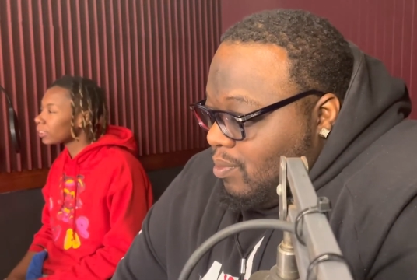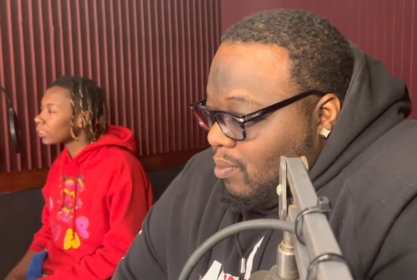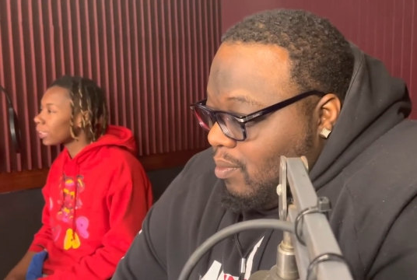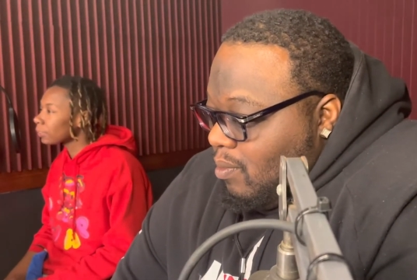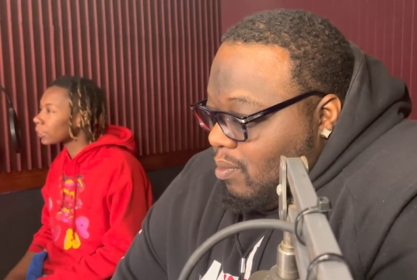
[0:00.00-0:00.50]
Speaker 1: on
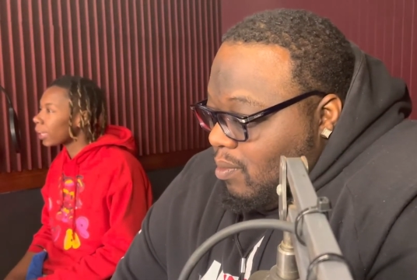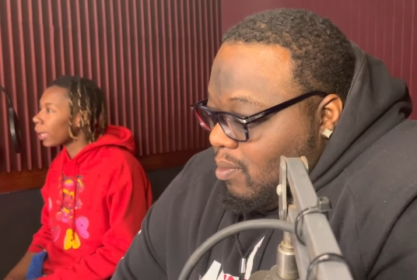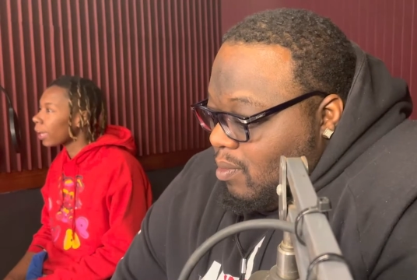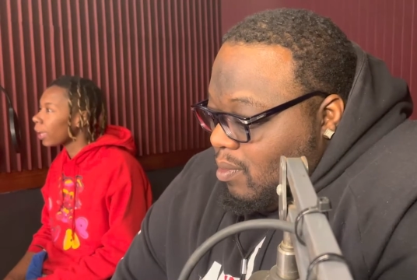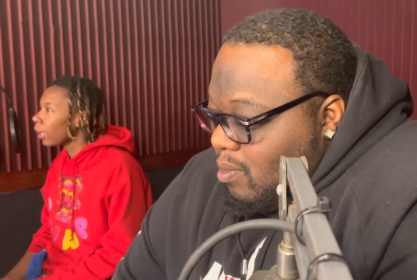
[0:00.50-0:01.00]

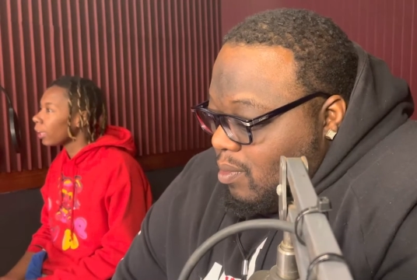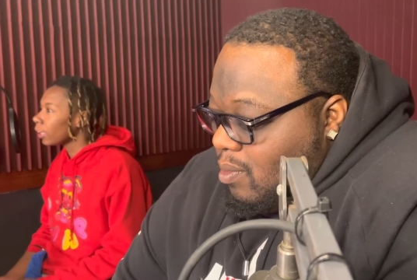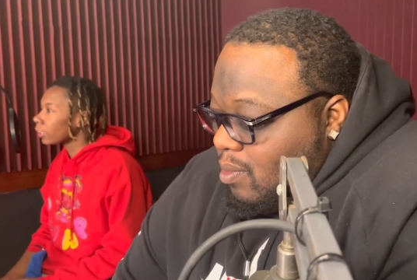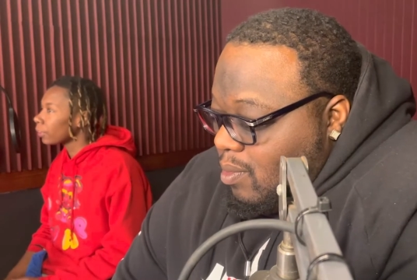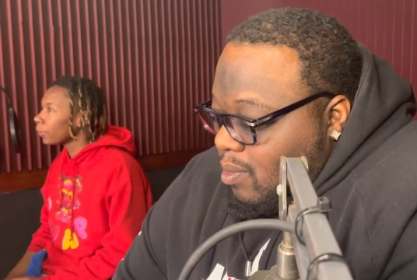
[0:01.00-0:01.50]
Southside
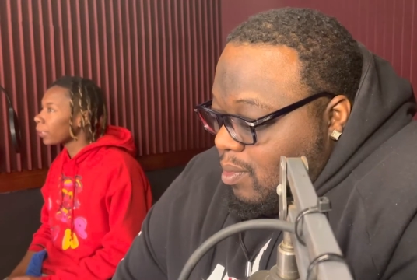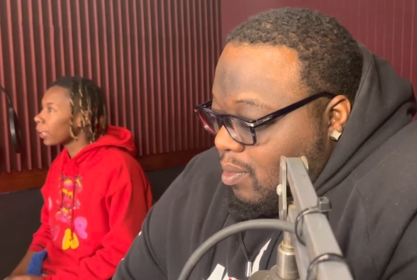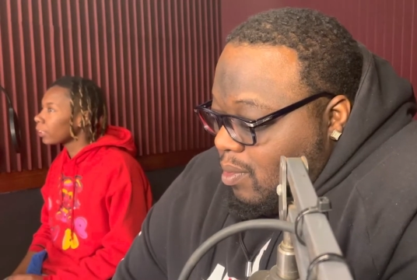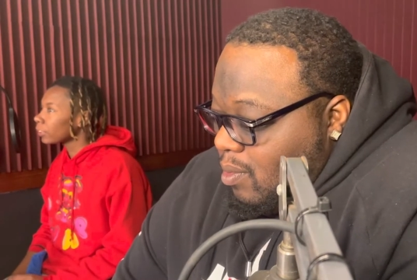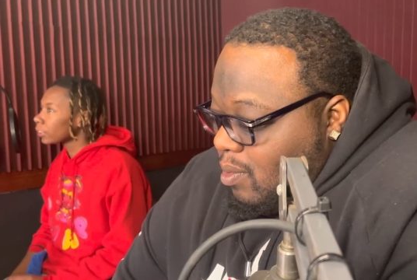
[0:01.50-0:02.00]
the
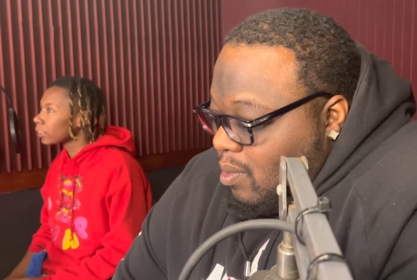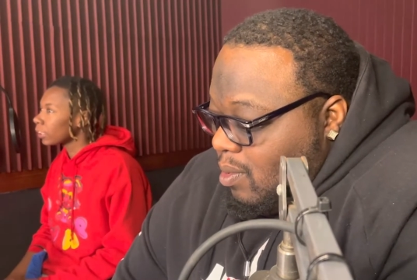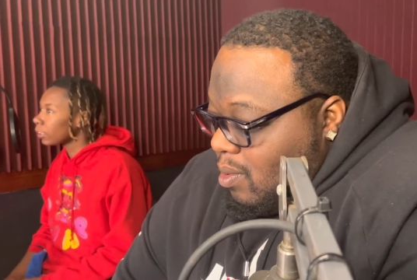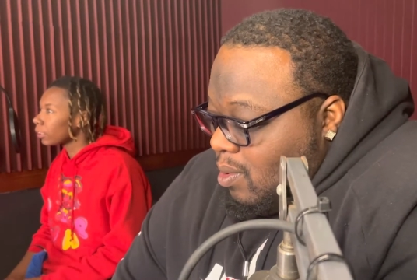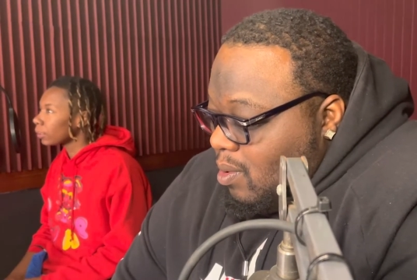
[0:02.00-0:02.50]
warehouse.
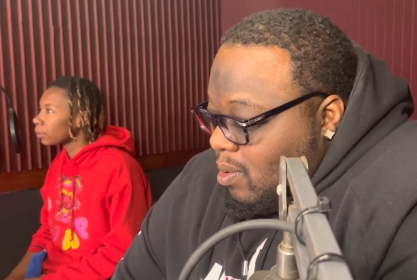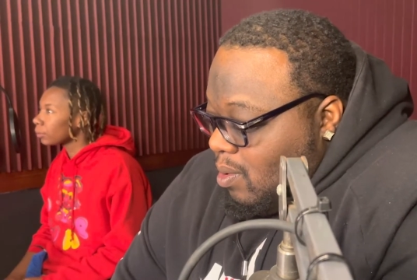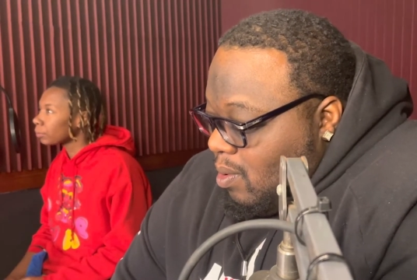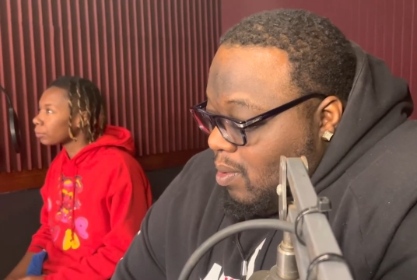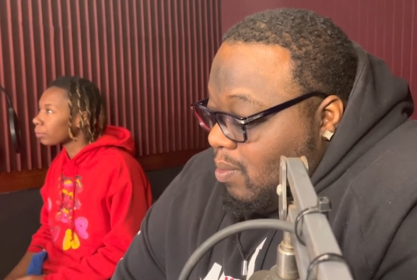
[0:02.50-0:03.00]

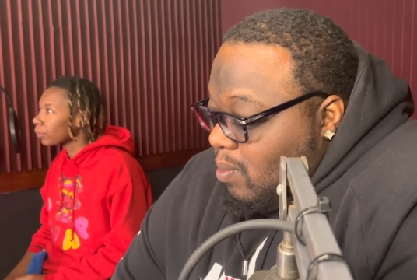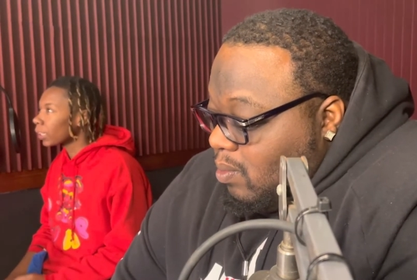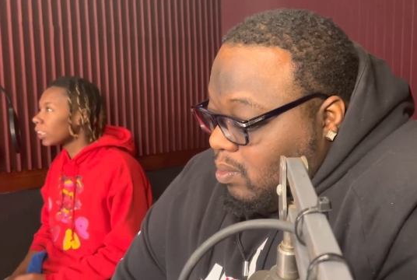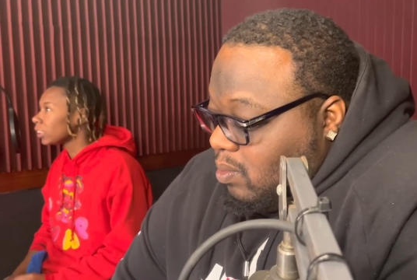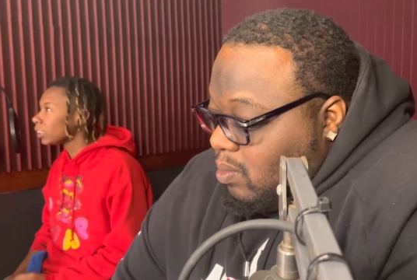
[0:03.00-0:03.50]
Um,
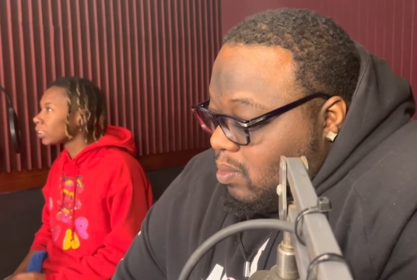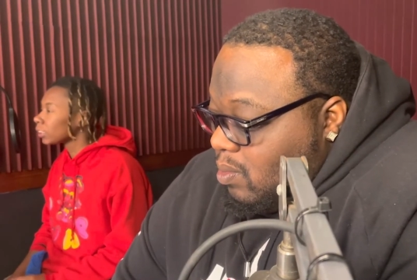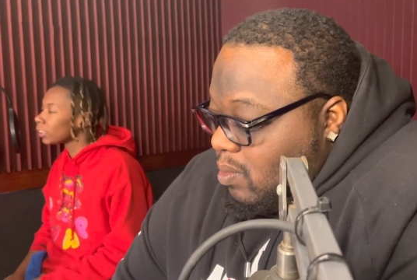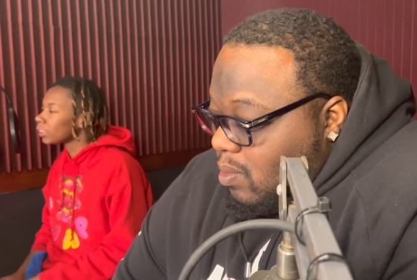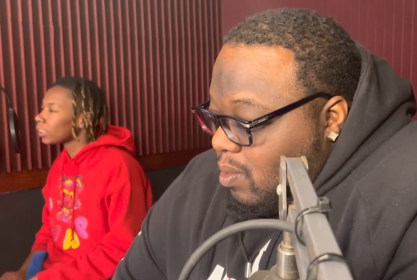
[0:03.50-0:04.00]
it's
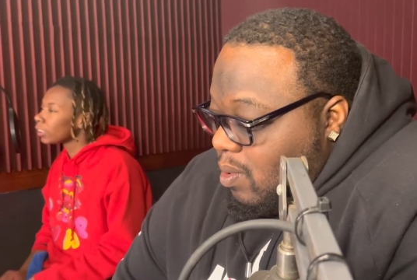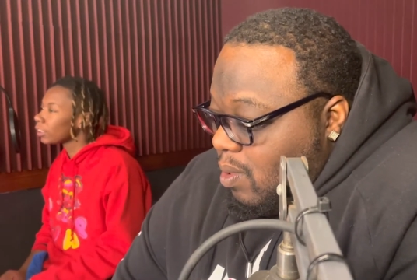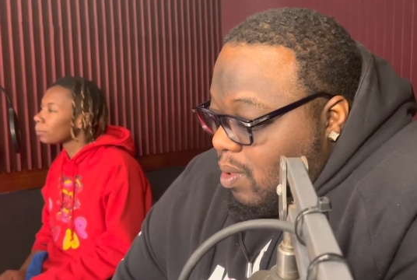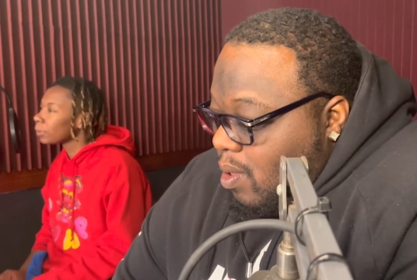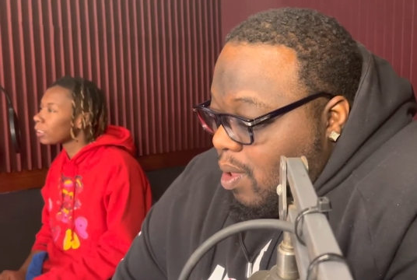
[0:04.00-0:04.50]
just a
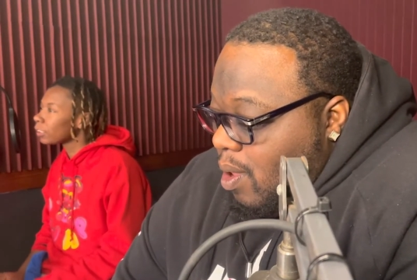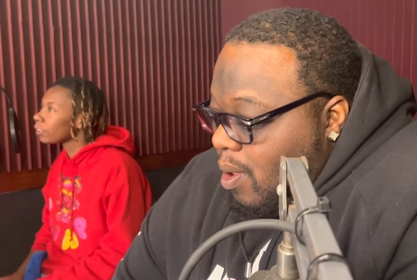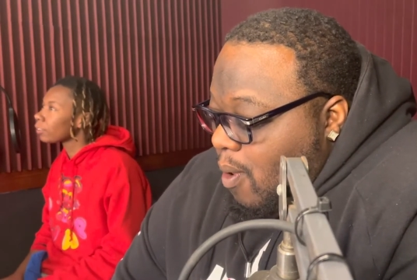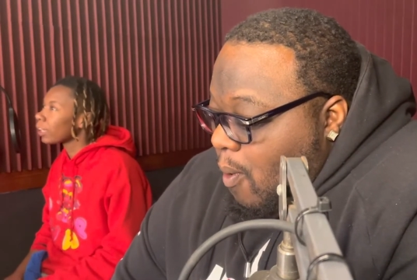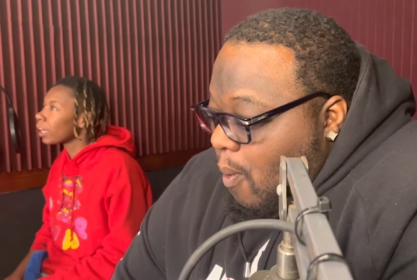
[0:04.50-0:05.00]
single. I put it
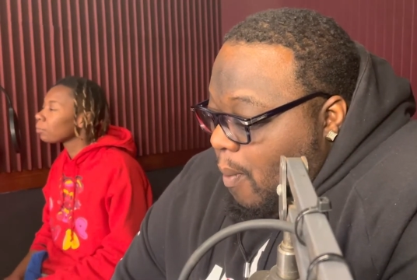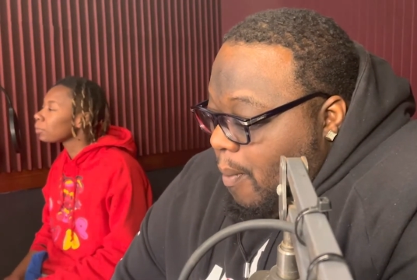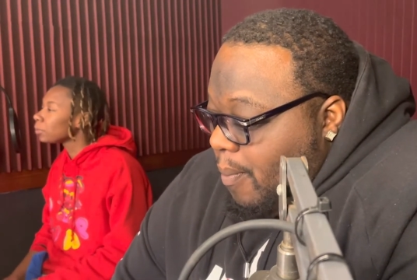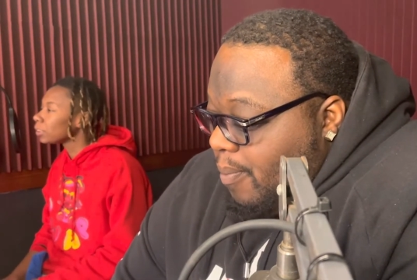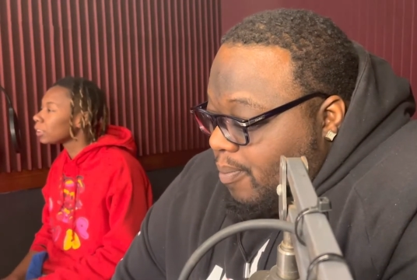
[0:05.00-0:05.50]
on
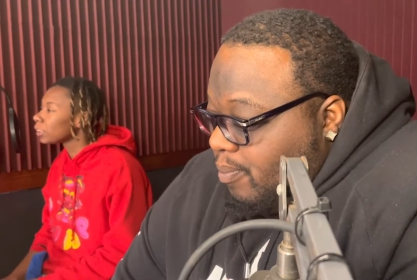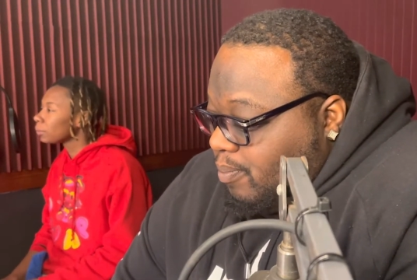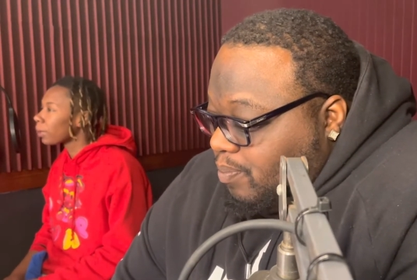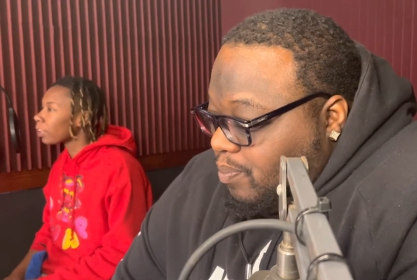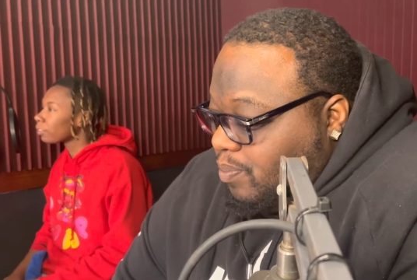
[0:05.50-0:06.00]
Apple Music,
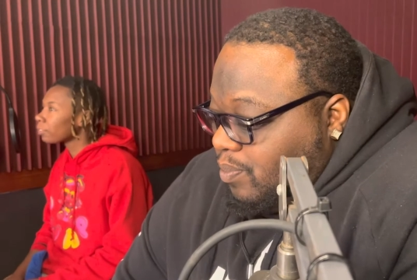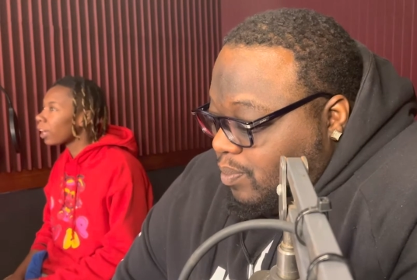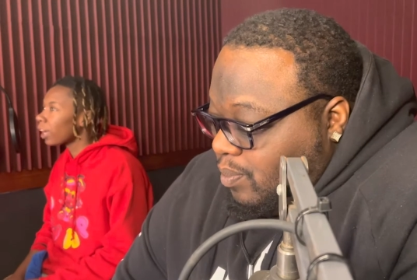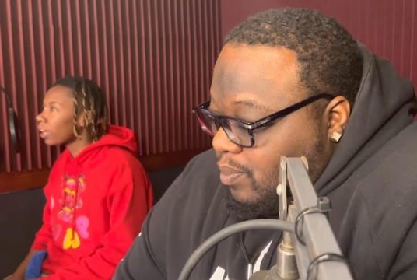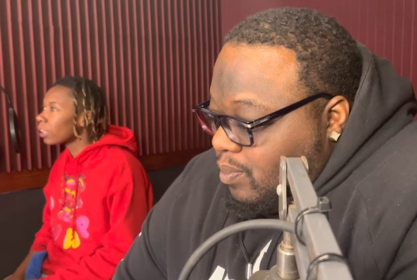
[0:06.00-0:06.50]

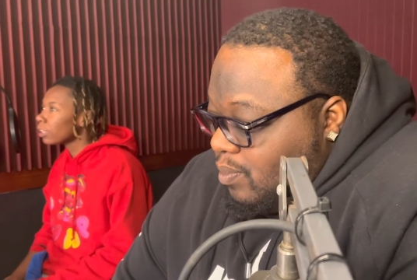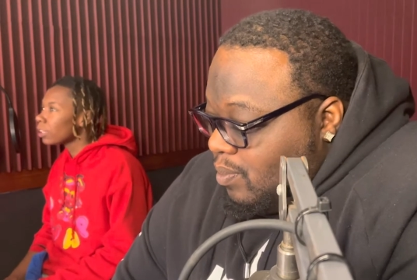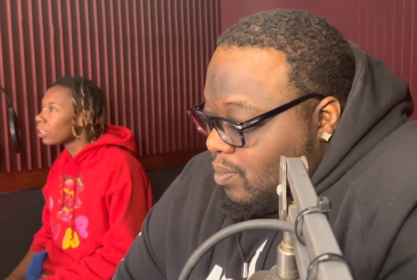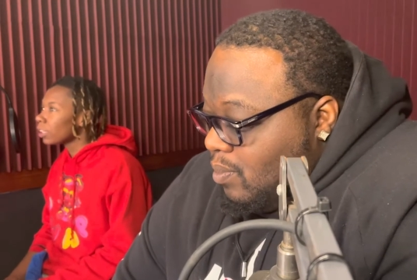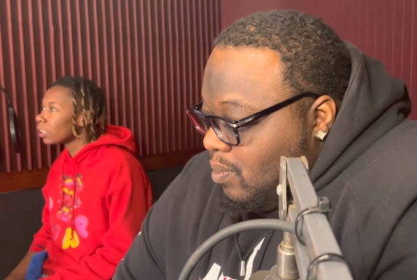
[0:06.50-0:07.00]
Spotify.
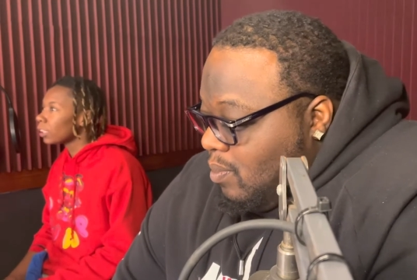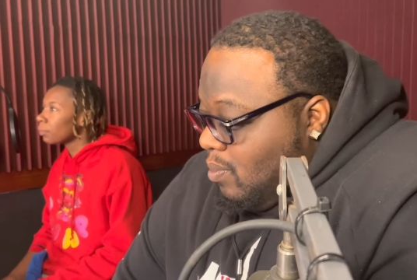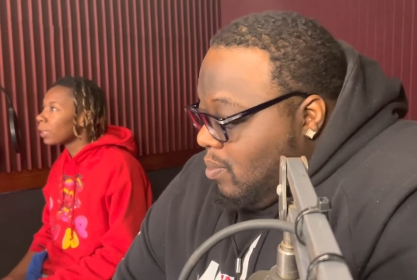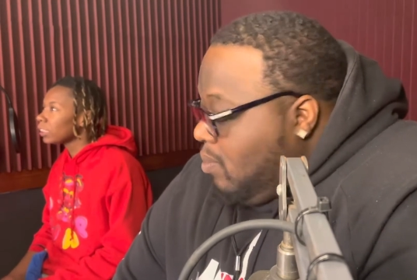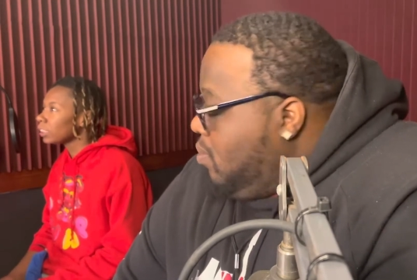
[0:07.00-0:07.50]
Uh,
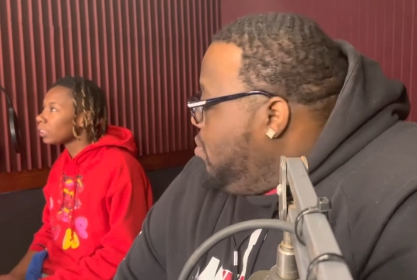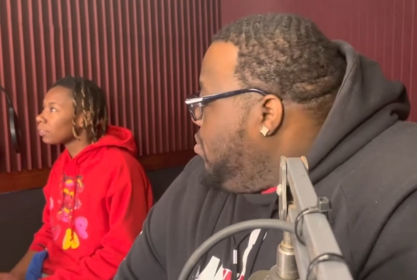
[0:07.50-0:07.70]
basically,